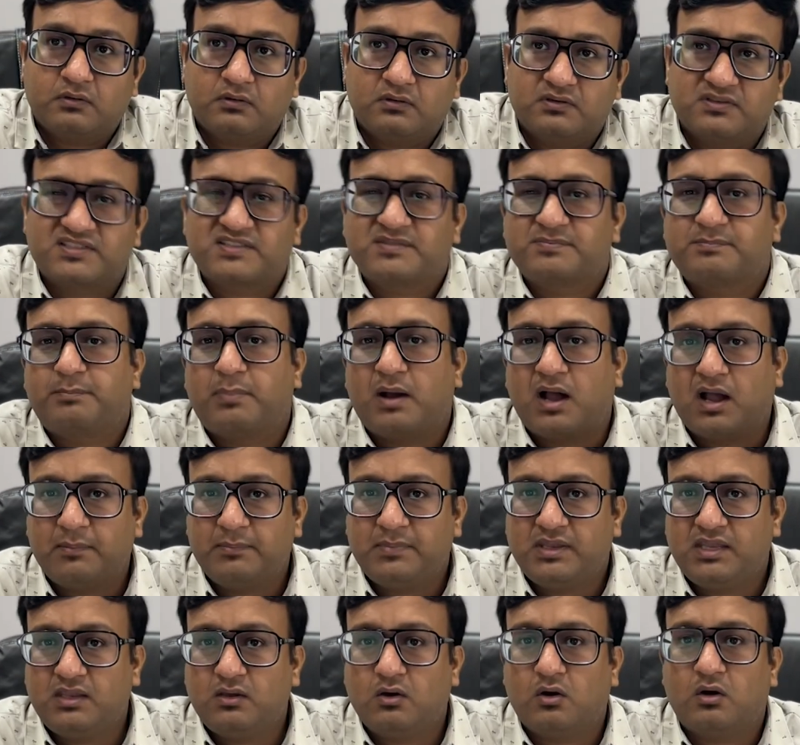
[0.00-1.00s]

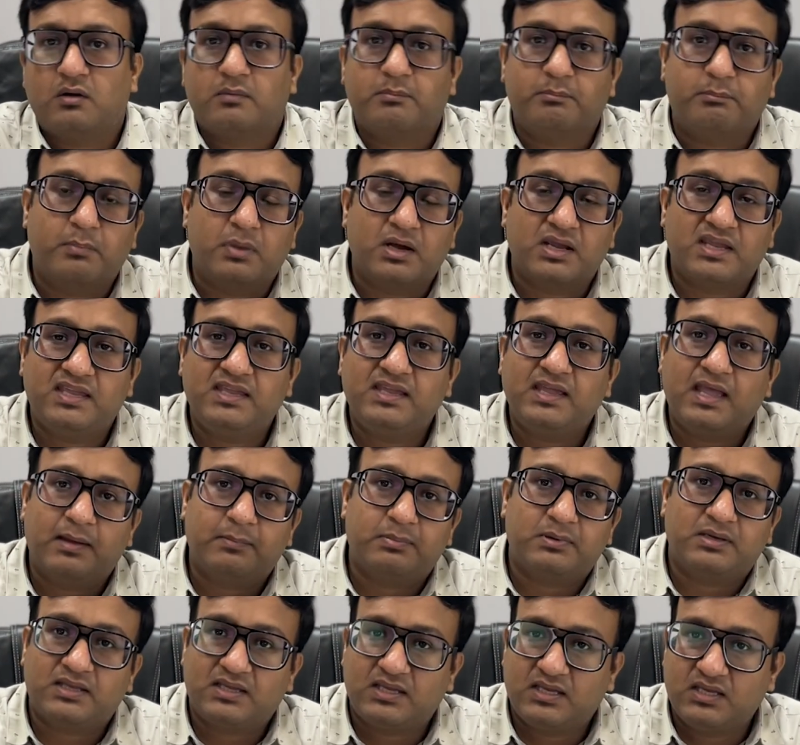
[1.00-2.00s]
spammy or buggy
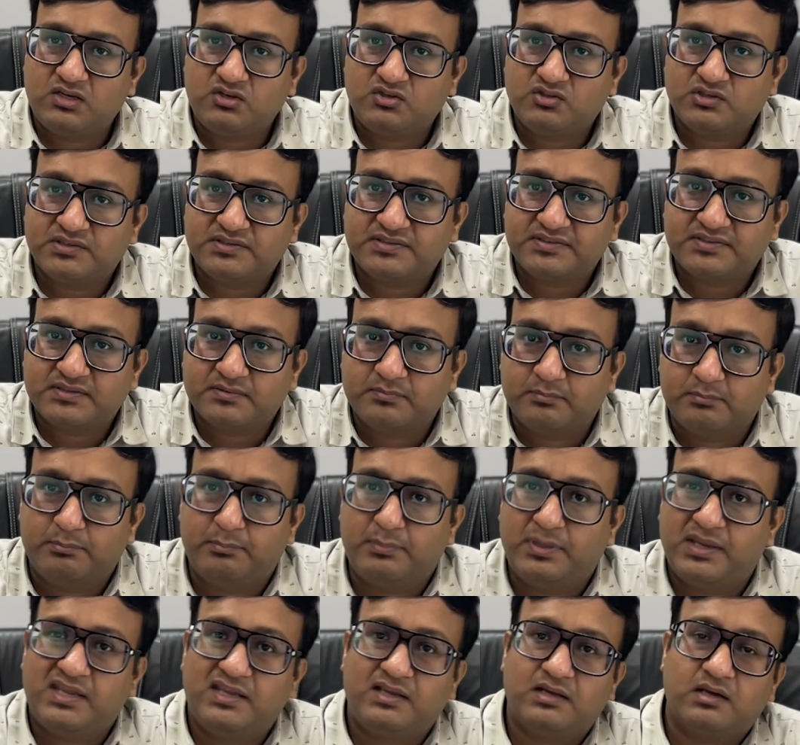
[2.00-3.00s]
applications
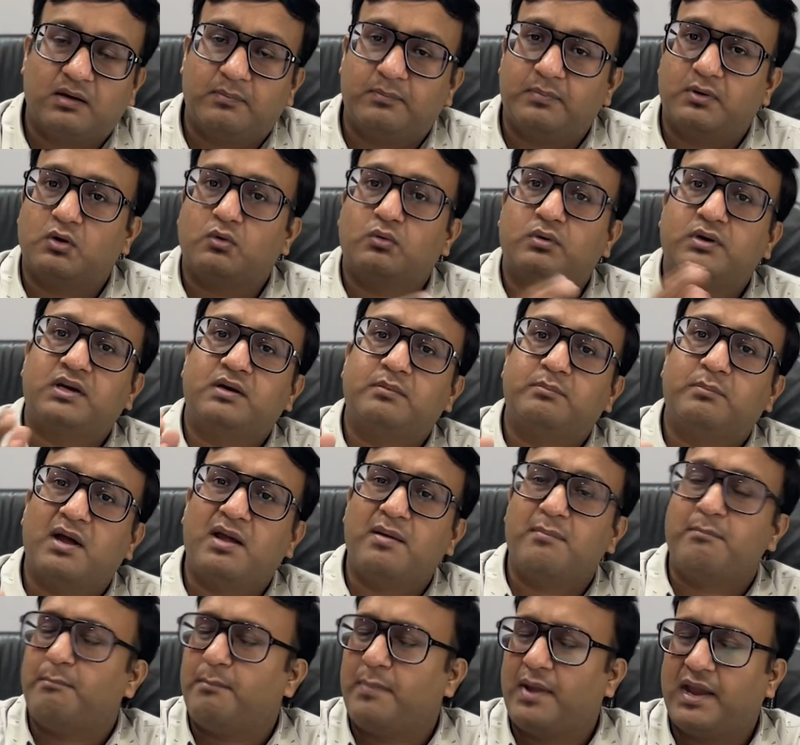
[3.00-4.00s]
being uploaded by
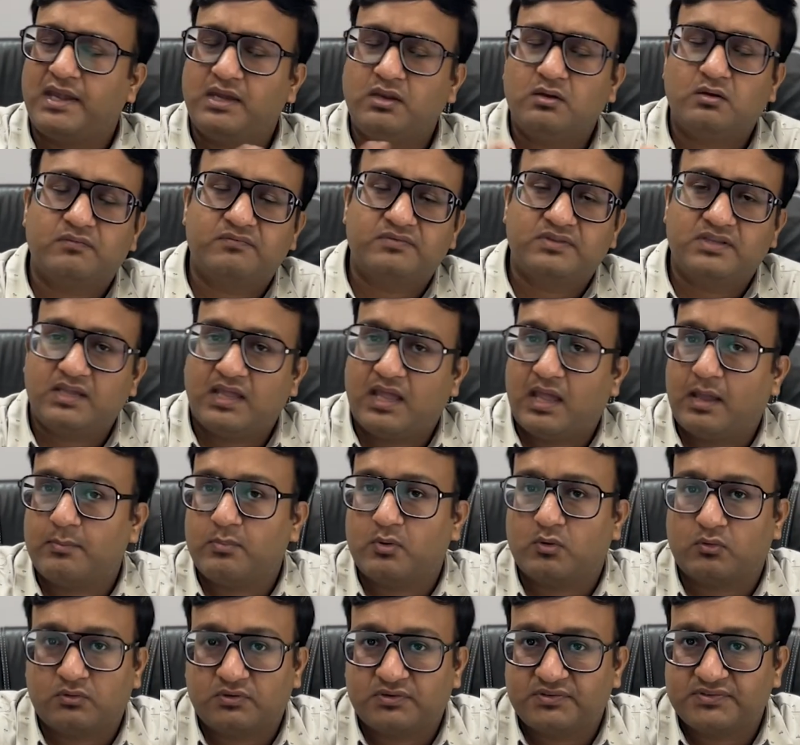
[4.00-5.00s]
many of the app
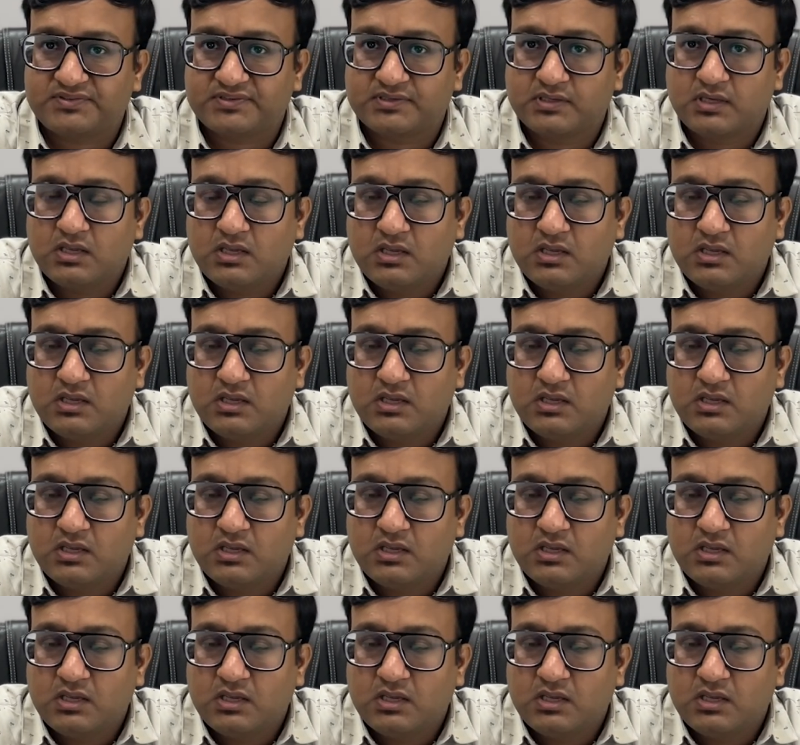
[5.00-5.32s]
owners